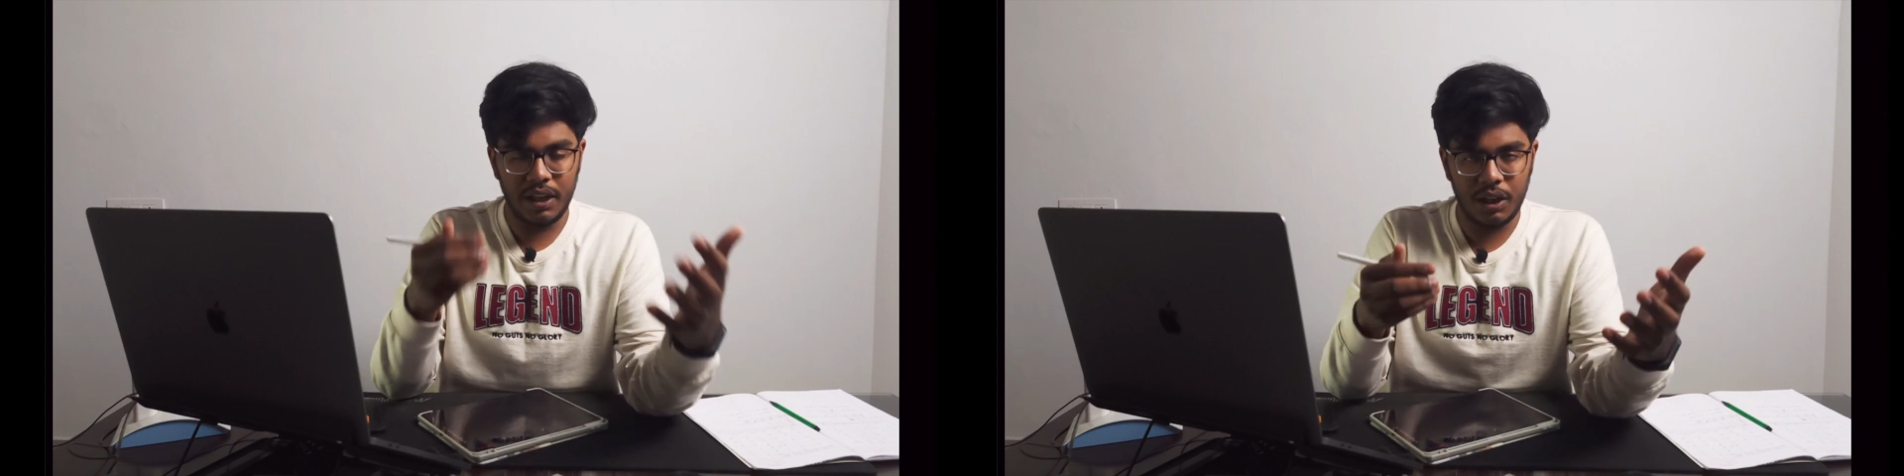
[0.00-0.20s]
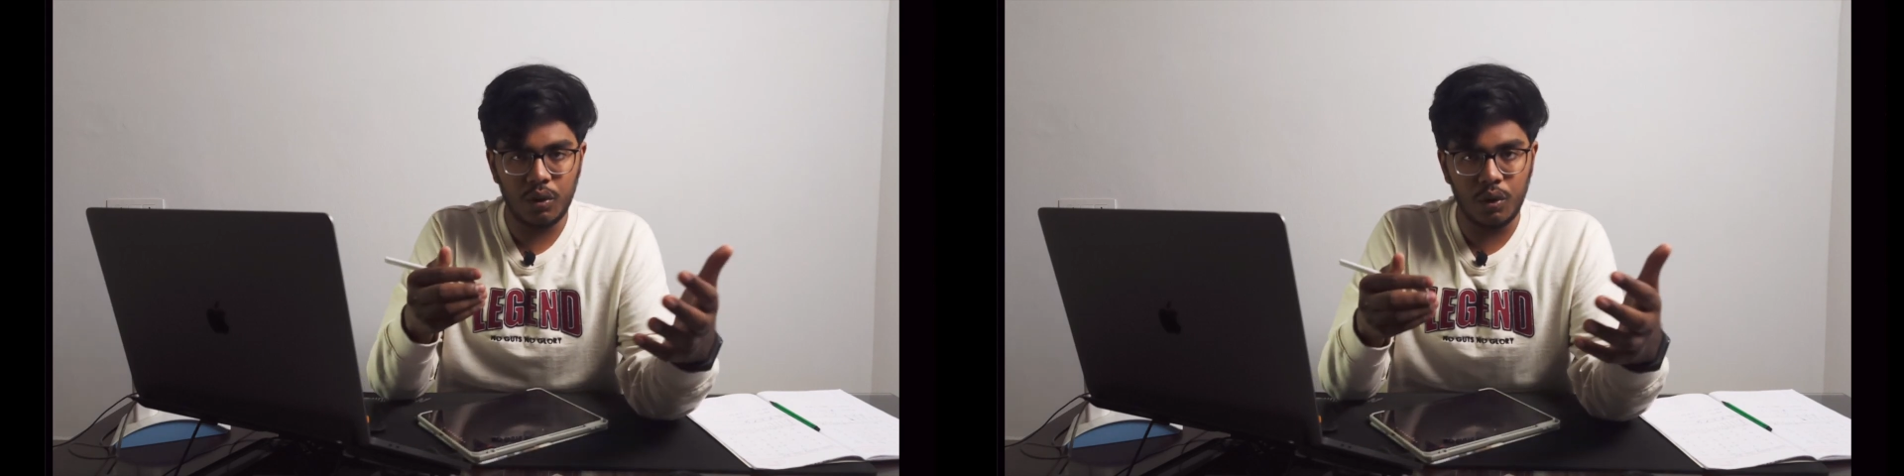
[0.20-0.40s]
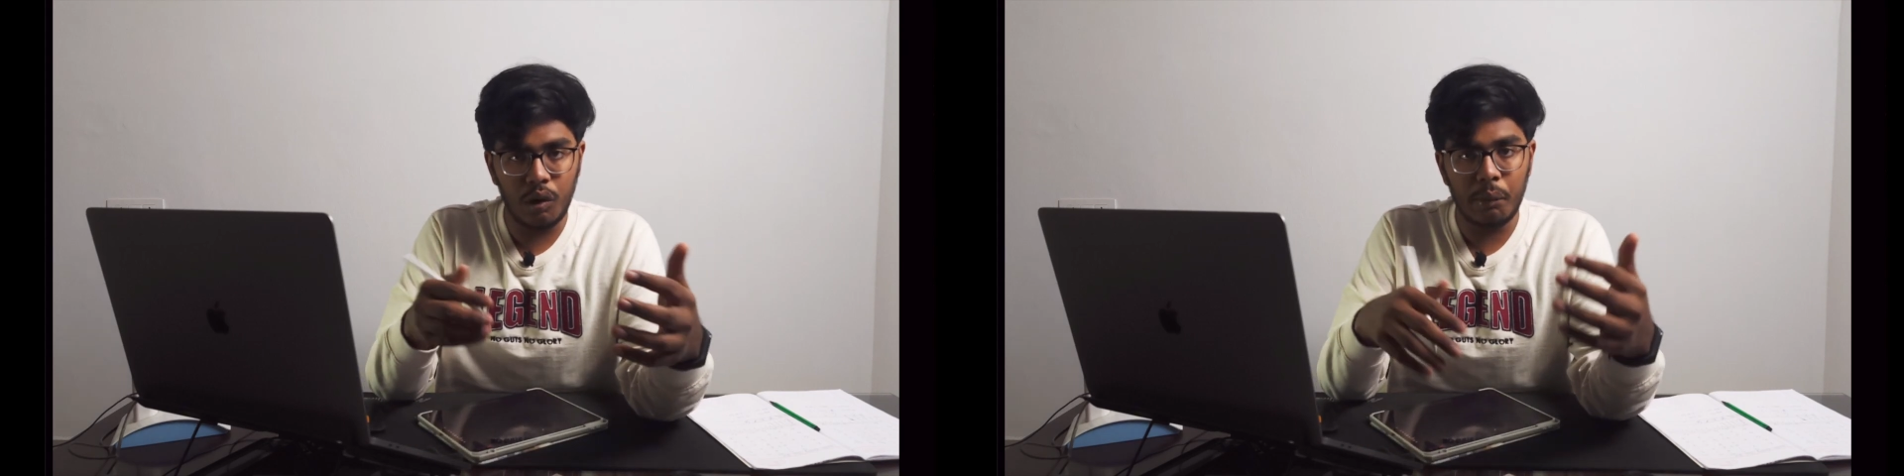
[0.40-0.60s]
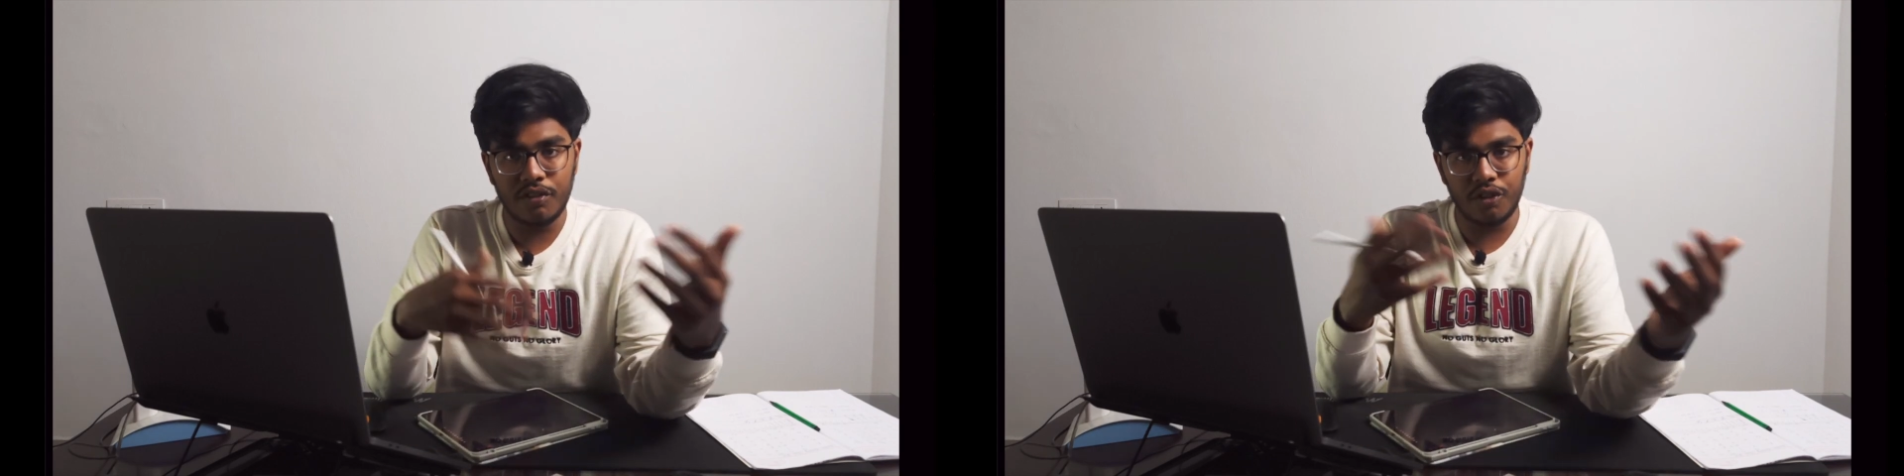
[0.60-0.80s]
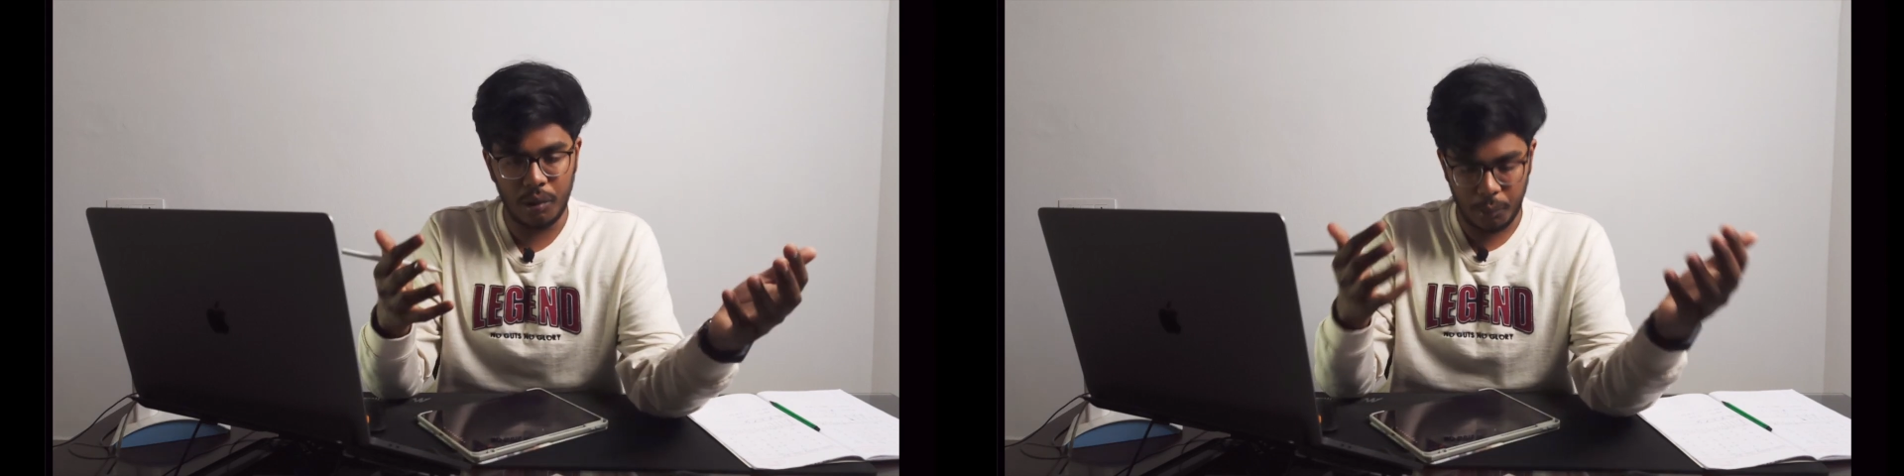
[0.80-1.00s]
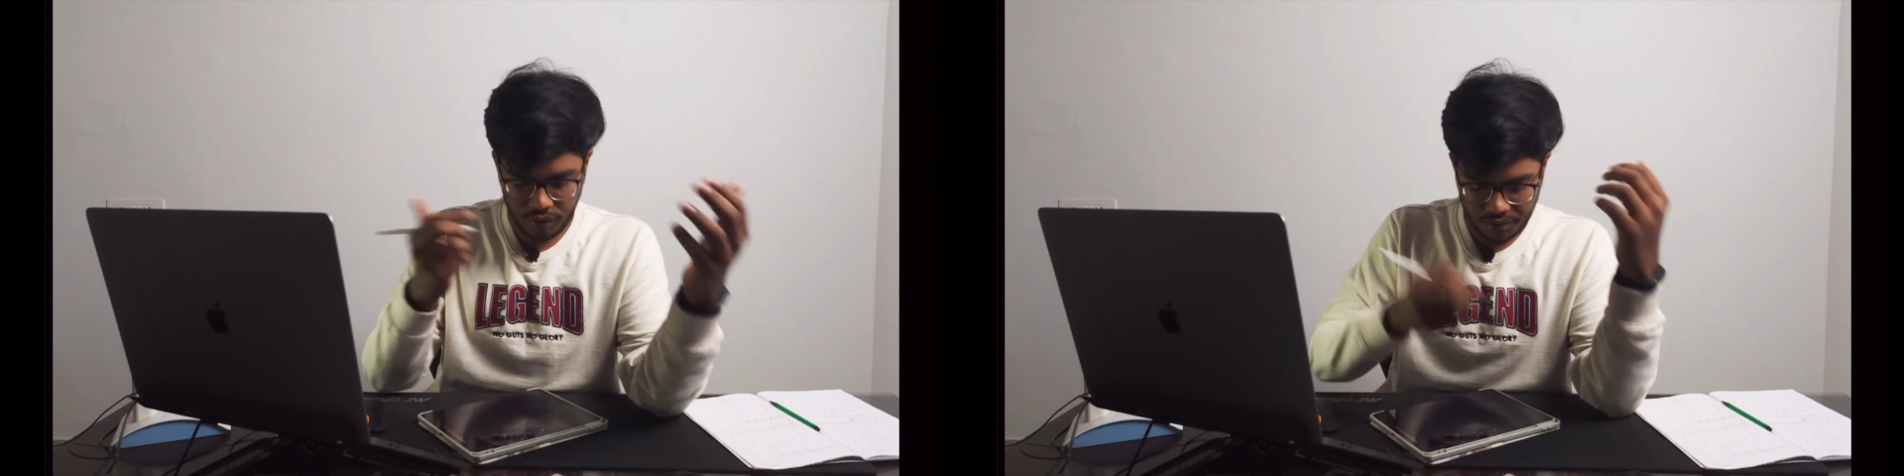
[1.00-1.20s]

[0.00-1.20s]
to know before moving